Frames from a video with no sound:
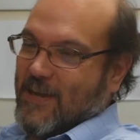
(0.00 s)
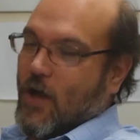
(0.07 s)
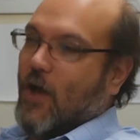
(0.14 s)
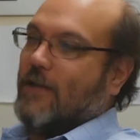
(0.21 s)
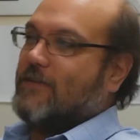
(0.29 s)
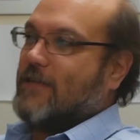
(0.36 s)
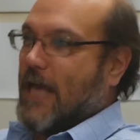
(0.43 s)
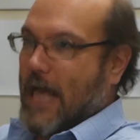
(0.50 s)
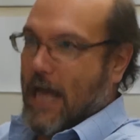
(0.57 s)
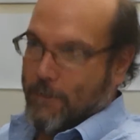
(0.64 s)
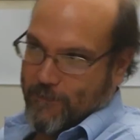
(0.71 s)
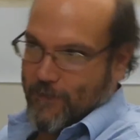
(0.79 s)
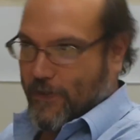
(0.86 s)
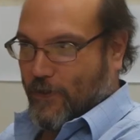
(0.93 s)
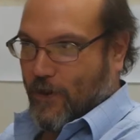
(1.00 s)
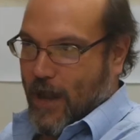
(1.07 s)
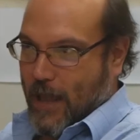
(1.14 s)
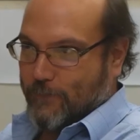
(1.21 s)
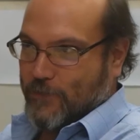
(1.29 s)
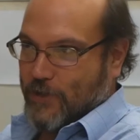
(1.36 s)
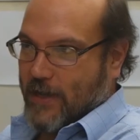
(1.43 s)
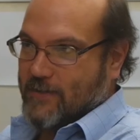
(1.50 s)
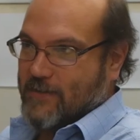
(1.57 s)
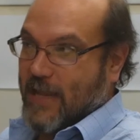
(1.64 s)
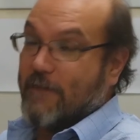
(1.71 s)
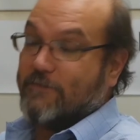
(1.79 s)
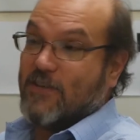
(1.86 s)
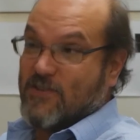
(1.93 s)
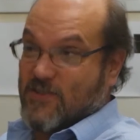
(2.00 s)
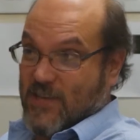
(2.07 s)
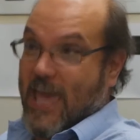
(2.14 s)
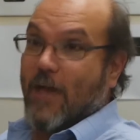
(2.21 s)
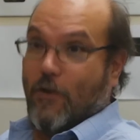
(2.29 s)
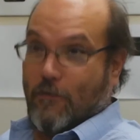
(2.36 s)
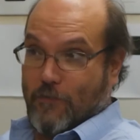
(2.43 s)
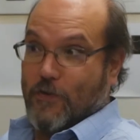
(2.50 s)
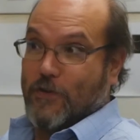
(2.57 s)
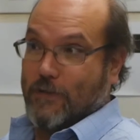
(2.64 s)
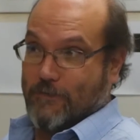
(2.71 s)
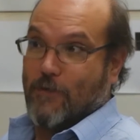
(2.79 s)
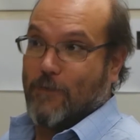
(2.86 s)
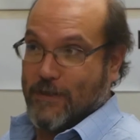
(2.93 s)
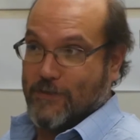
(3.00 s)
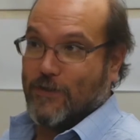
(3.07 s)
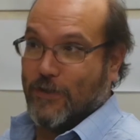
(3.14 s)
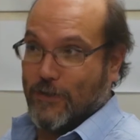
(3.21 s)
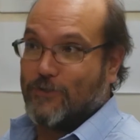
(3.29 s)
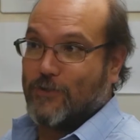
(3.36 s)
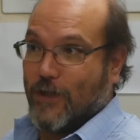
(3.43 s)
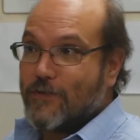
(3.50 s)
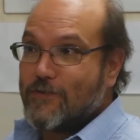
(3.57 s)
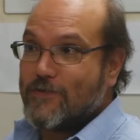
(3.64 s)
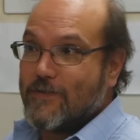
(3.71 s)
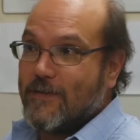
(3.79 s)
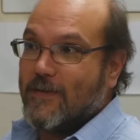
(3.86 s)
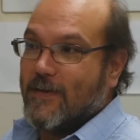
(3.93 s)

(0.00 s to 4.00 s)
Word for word: on top of other objects that have to scale for different resolutions.